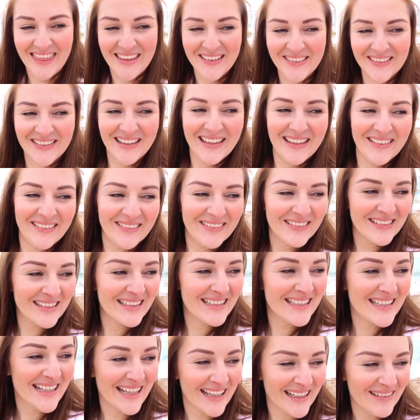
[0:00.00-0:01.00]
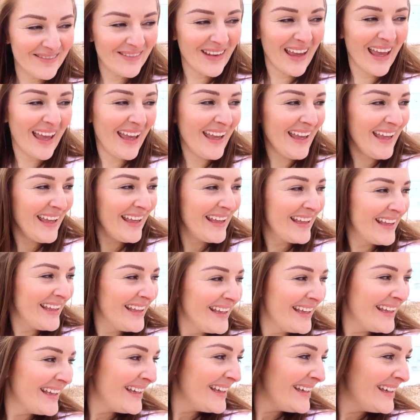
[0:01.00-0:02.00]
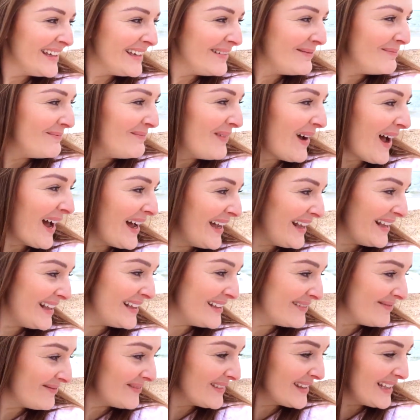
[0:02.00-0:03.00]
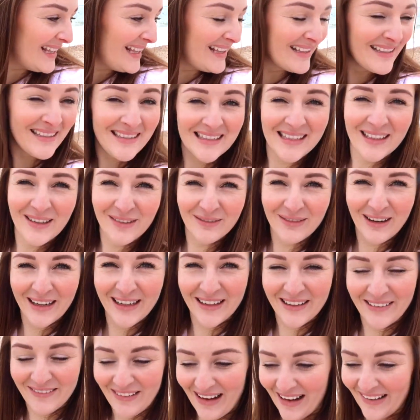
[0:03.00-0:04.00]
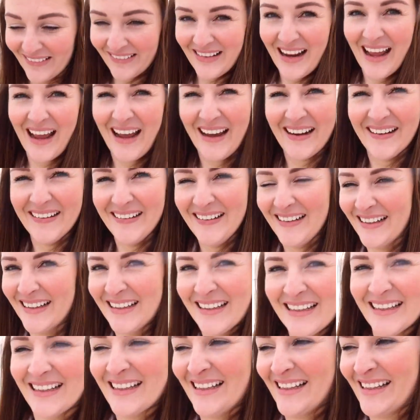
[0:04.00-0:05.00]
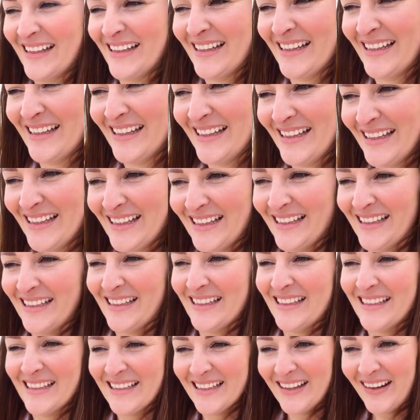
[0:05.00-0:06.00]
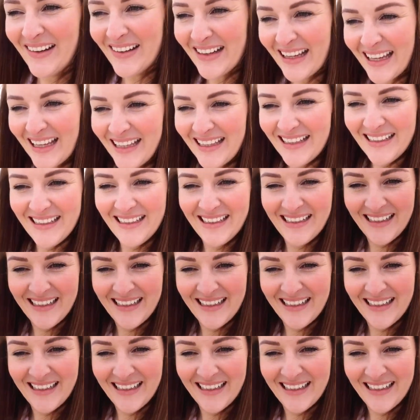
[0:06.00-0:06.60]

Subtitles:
thought he was gonna be. But he's still running around now. Honey!